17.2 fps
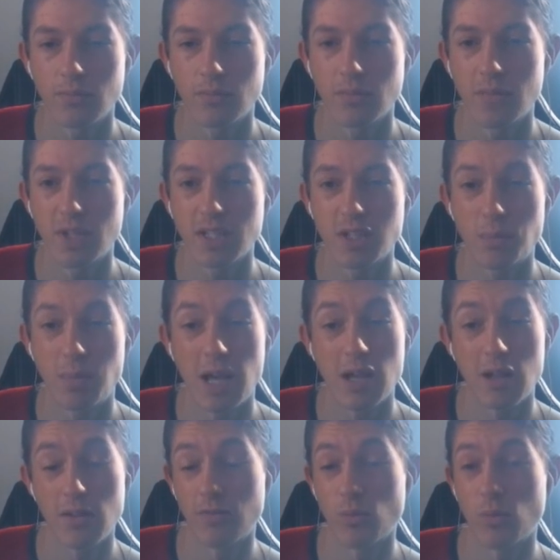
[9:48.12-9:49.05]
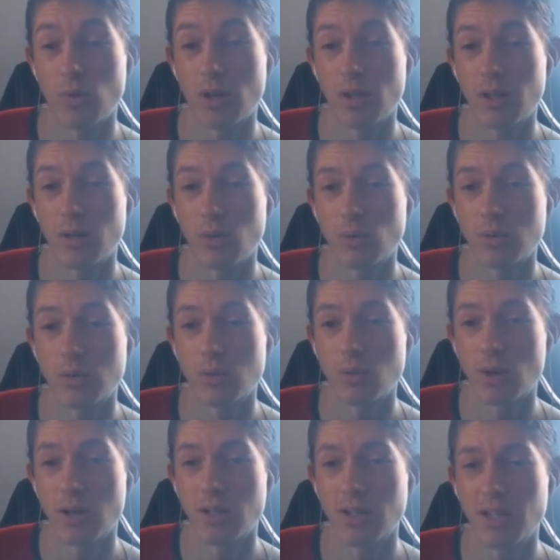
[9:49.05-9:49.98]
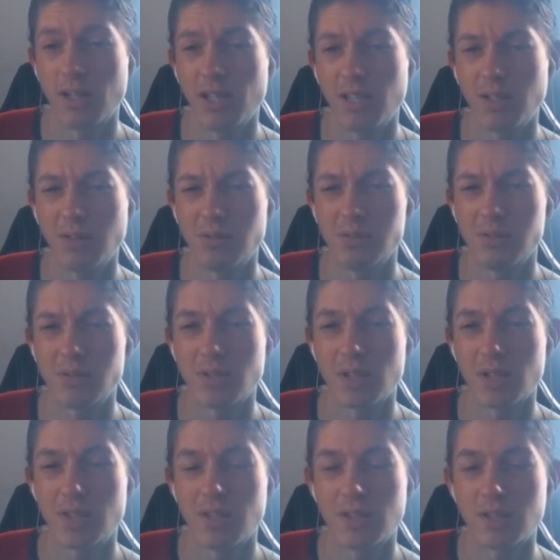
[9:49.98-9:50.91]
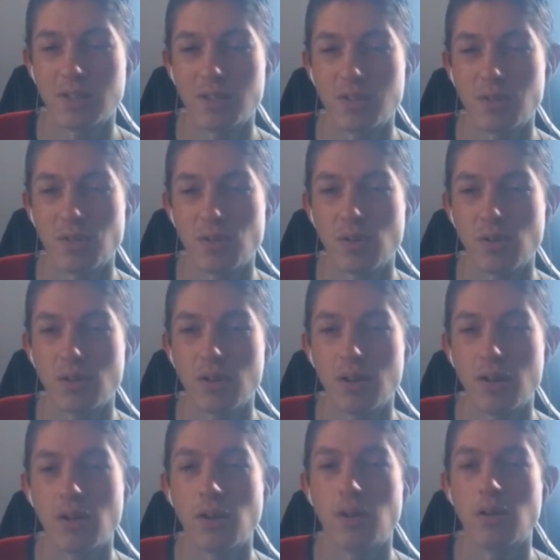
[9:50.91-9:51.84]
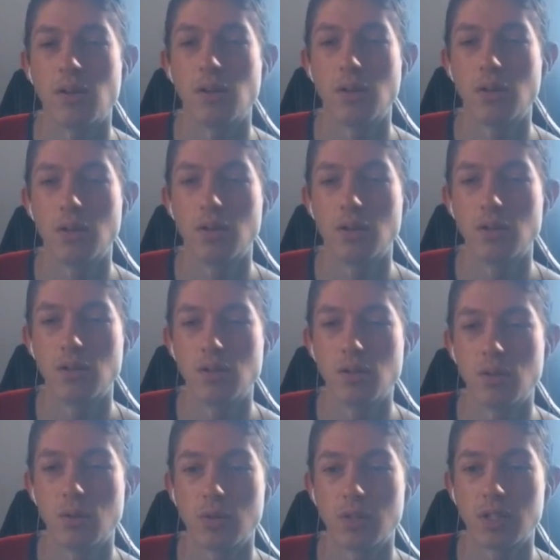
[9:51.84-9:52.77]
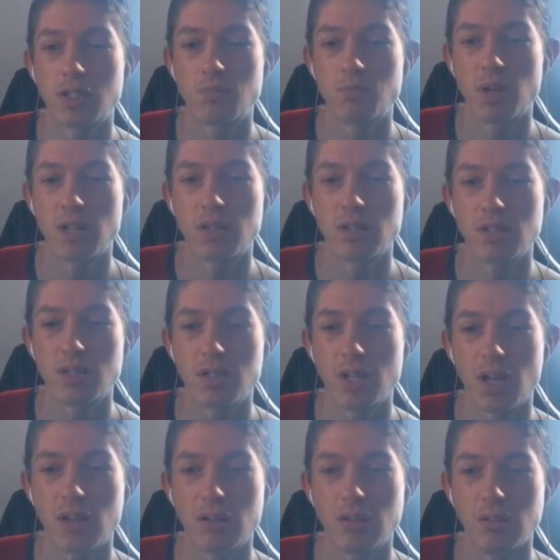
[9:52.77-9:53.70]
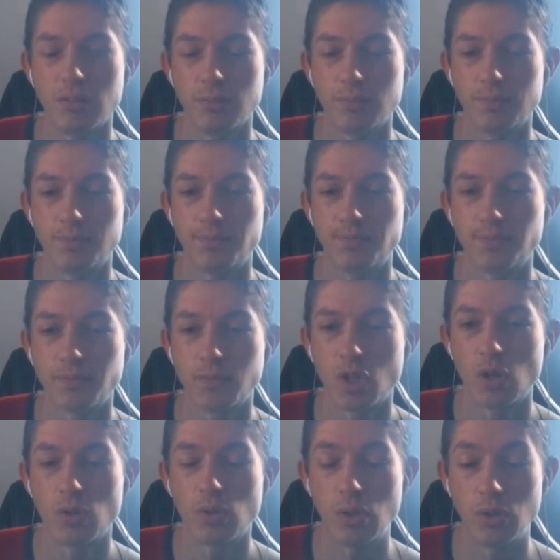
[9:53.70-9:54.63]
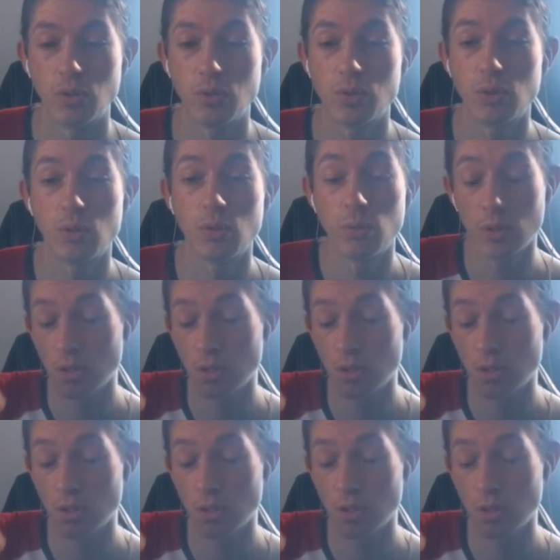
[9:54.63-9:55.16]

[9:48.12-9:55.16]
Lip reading: There's a powerful way to run E-heroes. I think I saw it on Duel Links Meta's channel on YouTube.